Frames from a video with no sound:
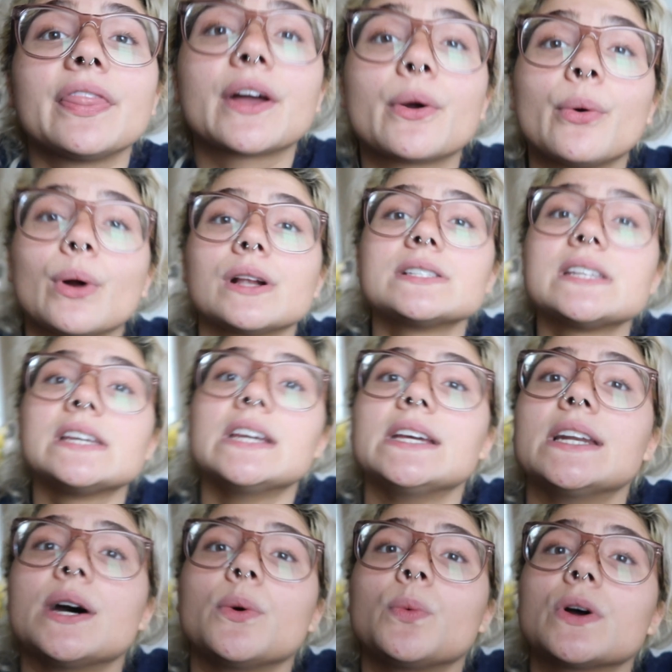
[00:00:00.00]
the
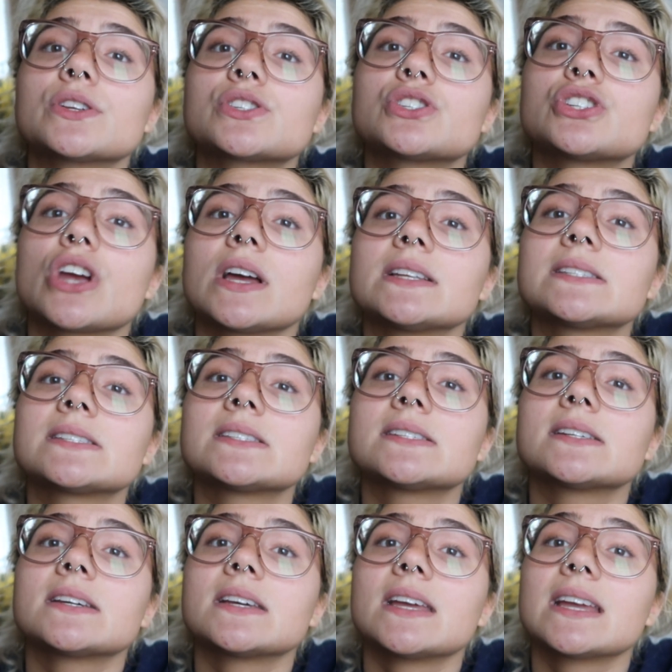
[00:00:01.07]
quarantine was
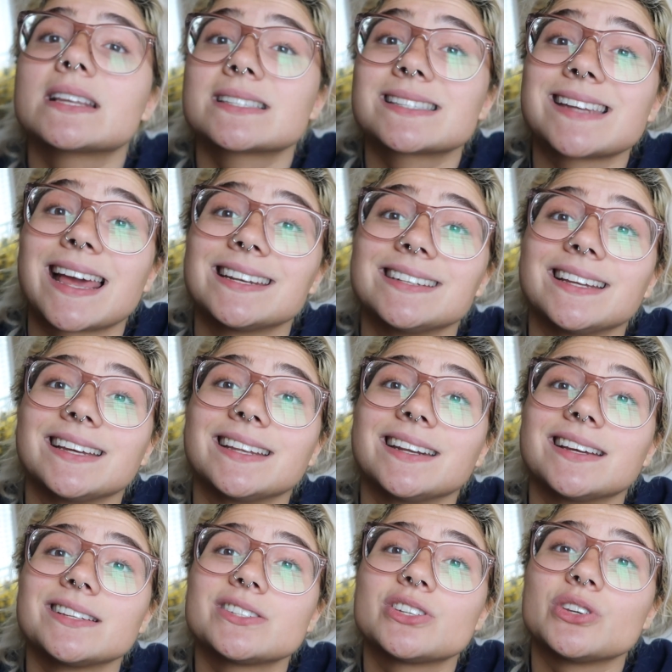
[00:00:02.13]
just
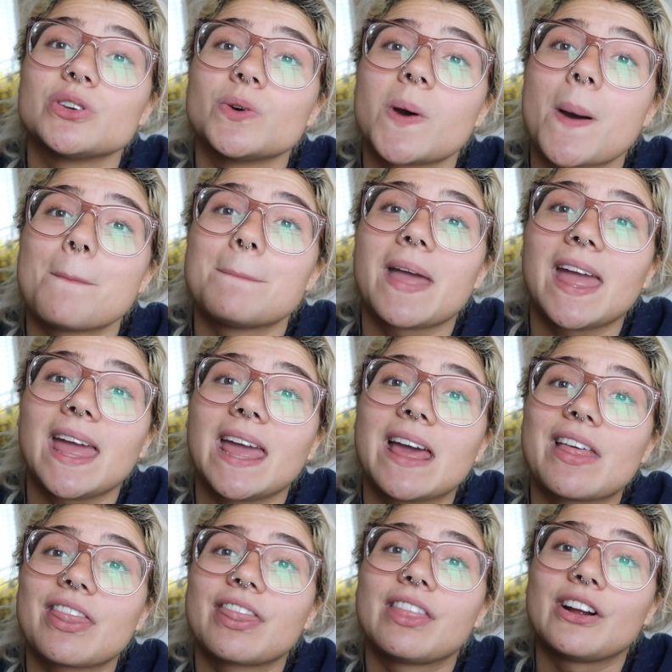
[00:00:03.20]
extended to
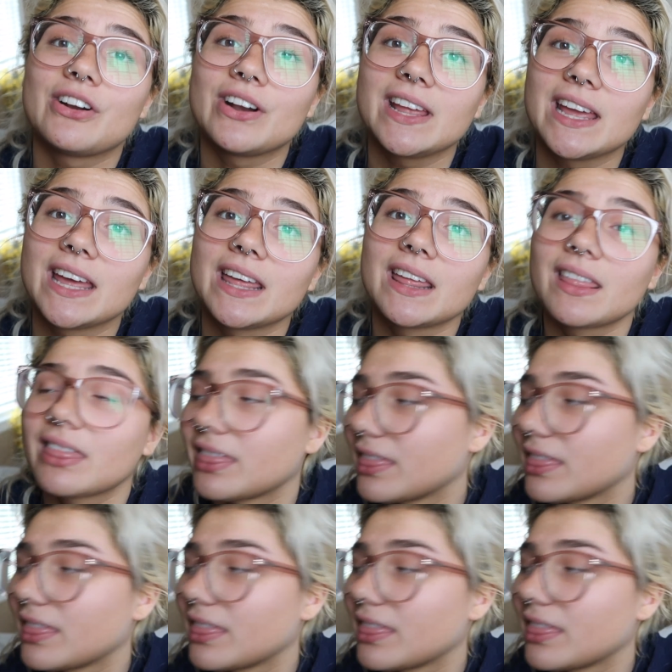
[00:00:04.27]
May 30th.